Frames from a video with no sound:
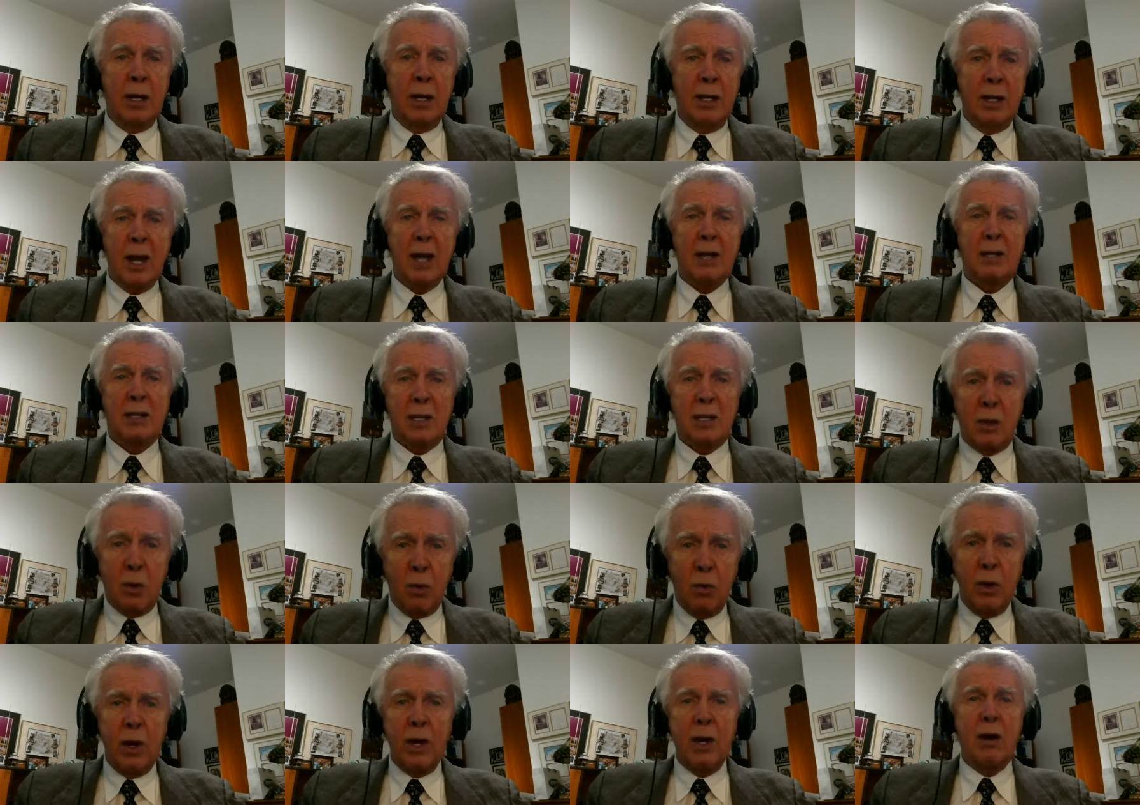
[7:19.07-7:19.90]
Yes,
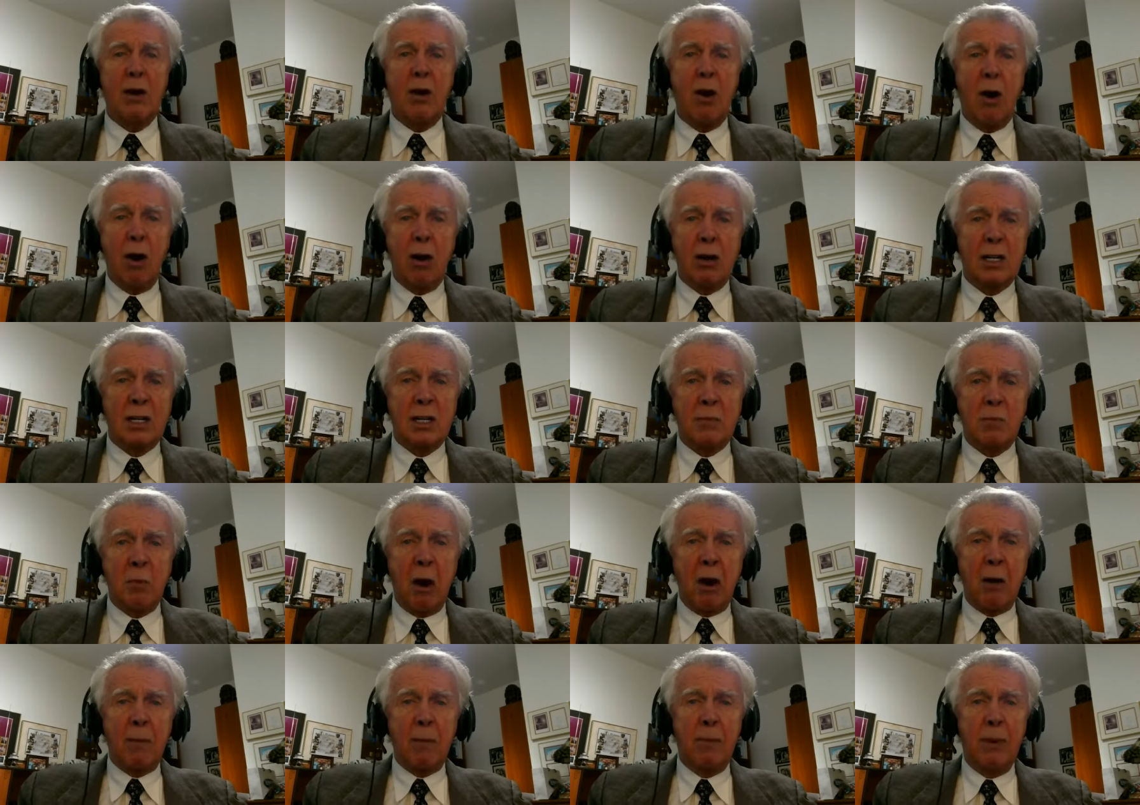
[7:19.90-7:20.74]
we are
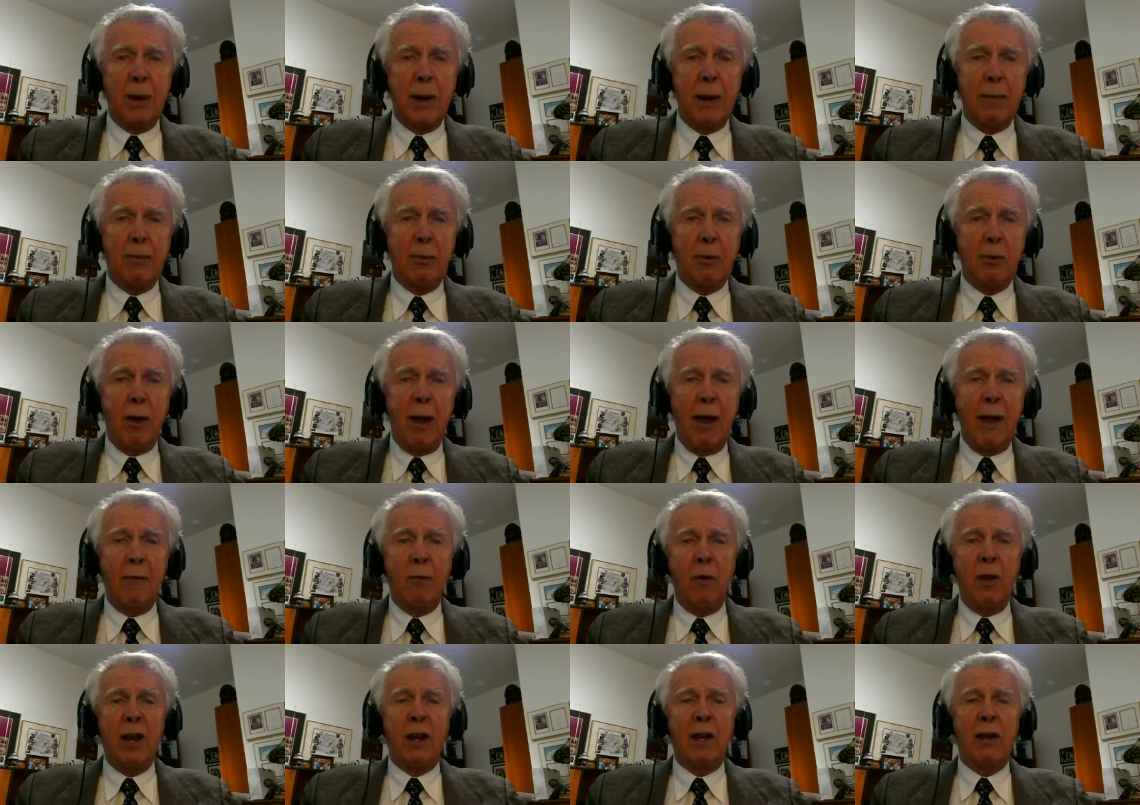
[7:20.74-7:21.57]
smart people, and
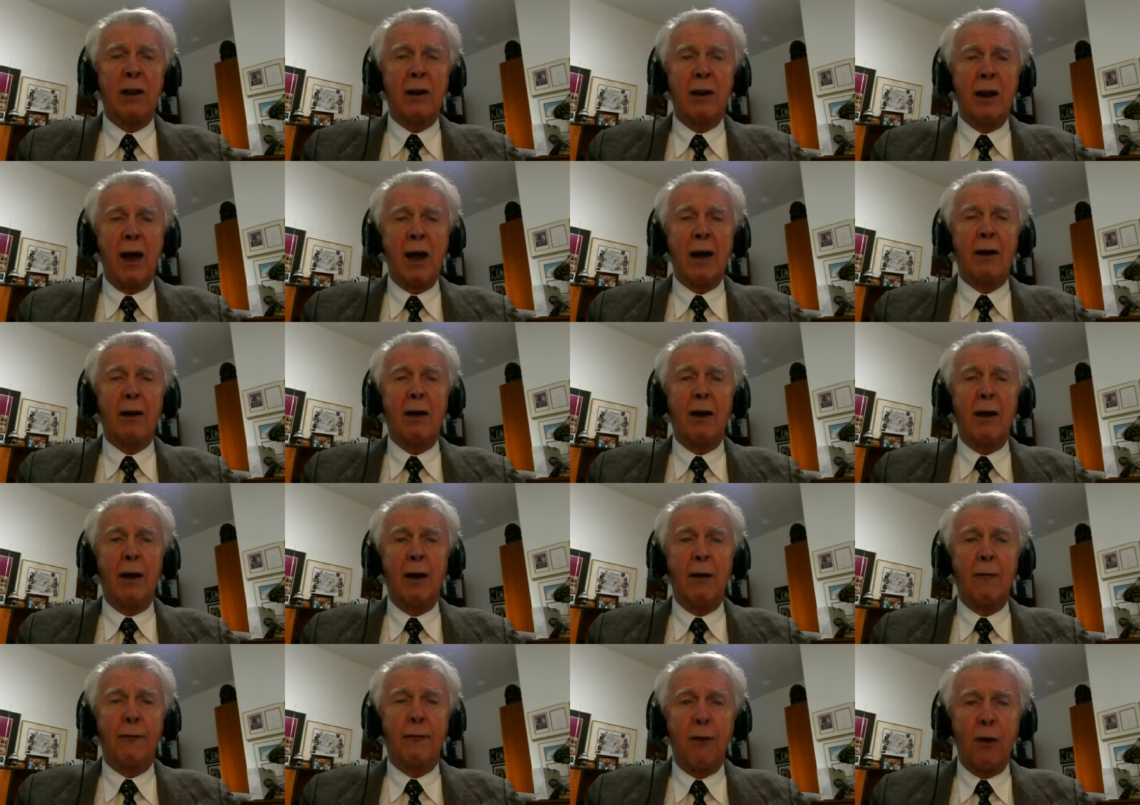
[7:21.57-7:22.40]
we cannot
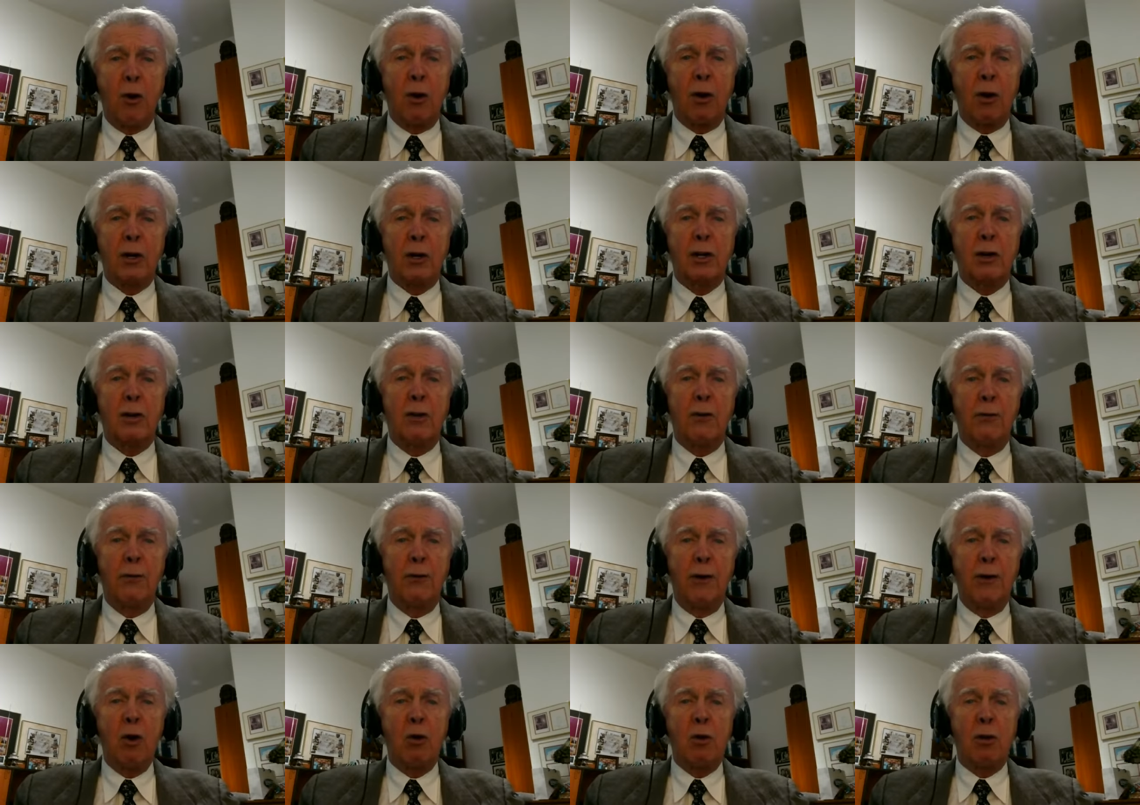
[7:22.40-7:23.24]
afford to
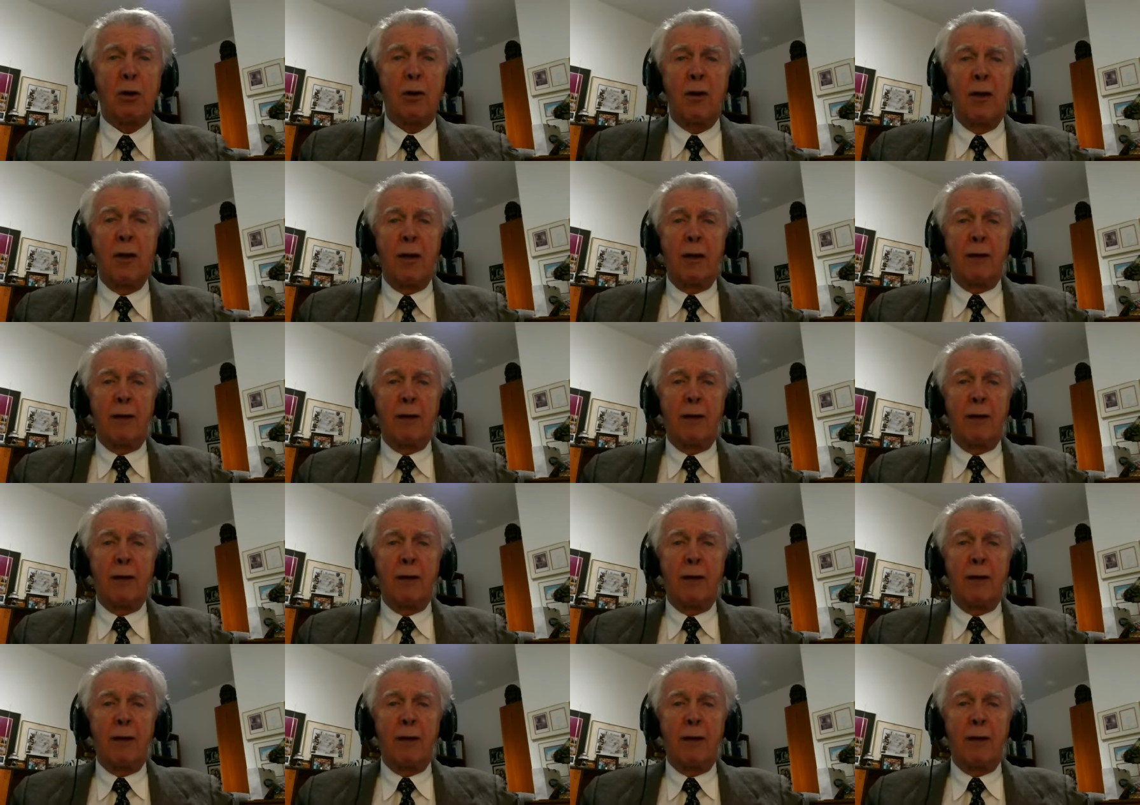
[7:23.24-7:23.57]
vote